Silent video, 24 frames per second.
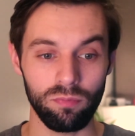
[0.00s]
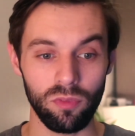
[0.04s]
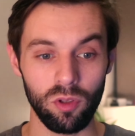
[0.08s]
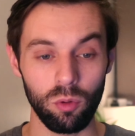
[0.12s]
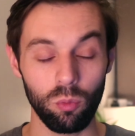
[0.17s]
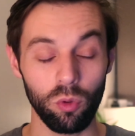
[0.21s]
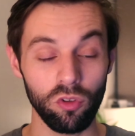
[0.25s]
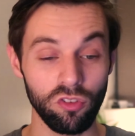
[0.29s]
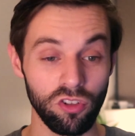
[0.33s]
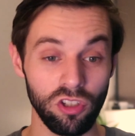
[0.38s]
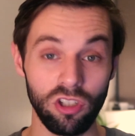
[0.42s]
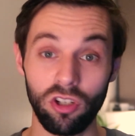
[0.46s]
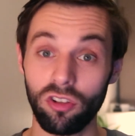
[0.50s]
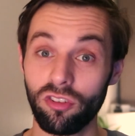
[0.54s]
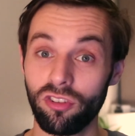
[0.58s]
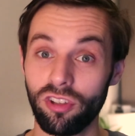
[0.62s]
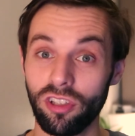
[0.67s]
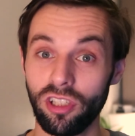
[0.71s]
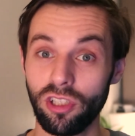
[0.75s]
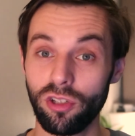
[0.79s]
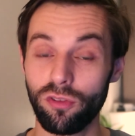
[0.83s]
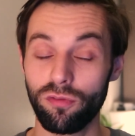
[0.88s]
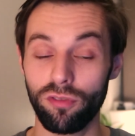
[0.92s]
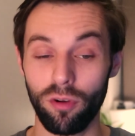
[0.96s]
And once you
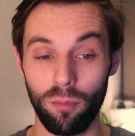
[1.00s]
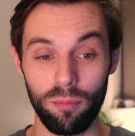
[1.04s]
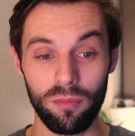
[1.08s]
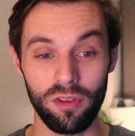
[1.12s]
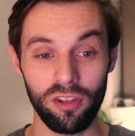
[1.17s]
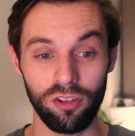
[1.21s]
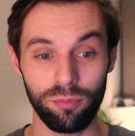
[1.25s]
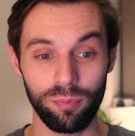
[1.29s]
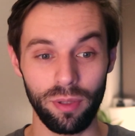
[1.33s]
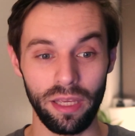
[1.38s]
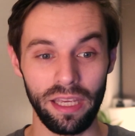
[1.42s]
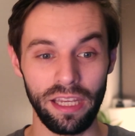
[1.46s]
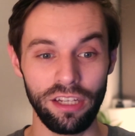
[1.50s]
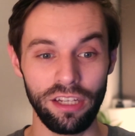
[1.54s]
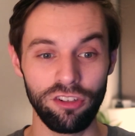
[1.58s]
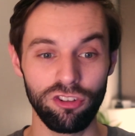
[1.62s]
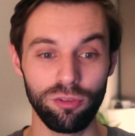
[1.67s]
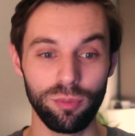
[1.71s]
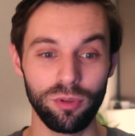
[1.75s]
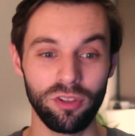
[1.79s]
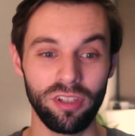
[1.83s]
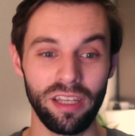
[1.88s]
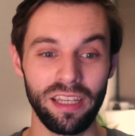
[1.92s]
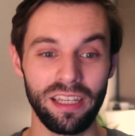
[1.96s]
continue from this page,
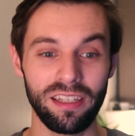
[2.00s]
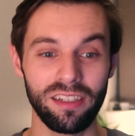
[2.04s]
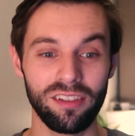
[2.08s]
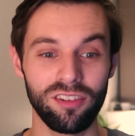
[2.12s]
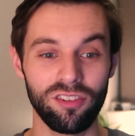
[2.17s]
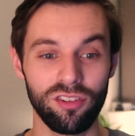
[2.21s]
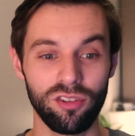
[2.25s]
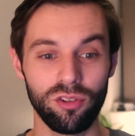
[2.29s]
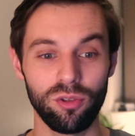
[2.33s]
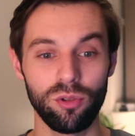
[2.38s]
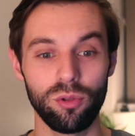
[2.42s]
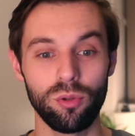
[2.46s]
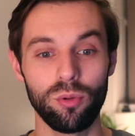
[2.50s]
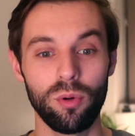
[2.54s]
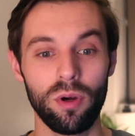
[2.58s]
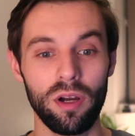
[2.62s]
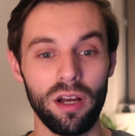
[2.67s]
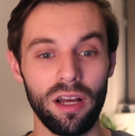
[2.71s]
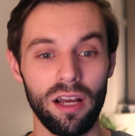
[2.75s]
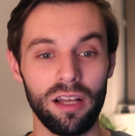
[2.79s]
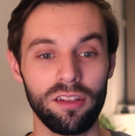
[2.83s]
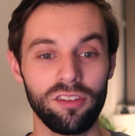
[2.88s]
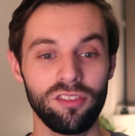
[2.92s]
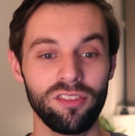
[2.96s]
you'll be taken to
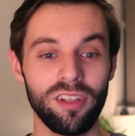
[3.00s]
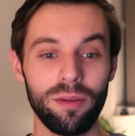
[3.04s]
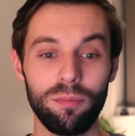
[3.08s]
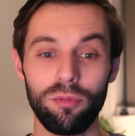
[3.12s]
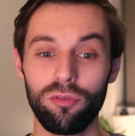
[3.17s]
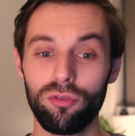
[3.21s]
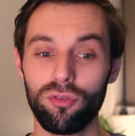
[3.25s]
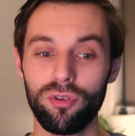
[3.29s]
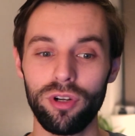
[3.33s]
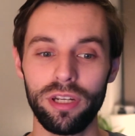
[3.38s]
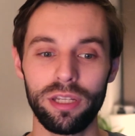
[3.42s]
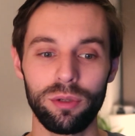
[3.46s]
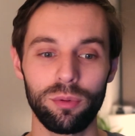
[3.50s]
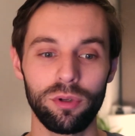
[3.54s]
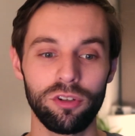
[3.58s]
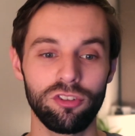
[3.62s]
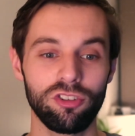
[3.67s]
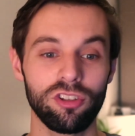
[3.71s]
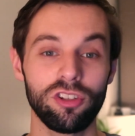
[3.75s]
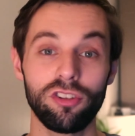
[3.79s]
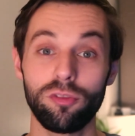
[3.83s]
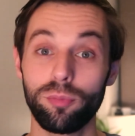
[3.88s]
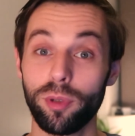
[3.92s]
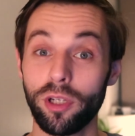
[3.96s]
step 3,
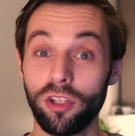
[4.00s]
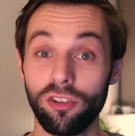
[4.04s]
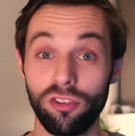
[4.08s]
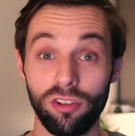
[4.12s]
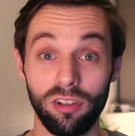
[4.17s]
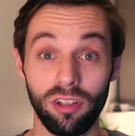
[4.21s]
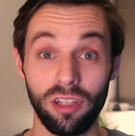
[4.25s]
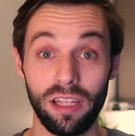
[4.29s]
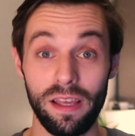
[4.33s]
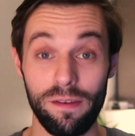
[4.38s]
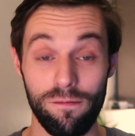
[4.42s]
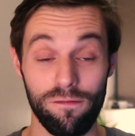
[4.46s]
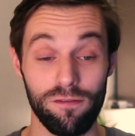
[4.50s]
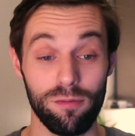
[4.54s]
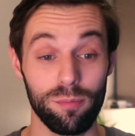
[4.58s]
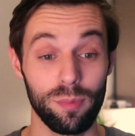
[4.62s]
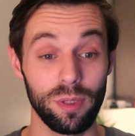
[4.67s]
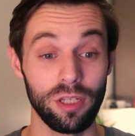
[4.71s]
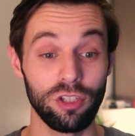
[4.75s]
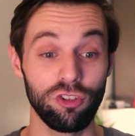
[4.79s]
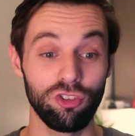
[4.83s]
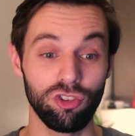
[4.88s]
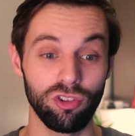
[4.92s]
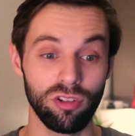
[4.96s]
which is personal
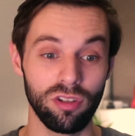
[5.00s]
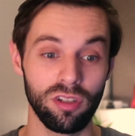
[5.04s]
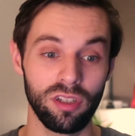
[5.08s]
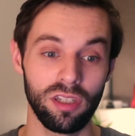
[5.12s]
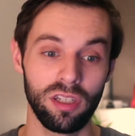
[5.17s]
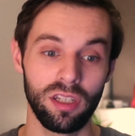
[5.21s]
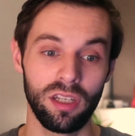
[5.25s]
information.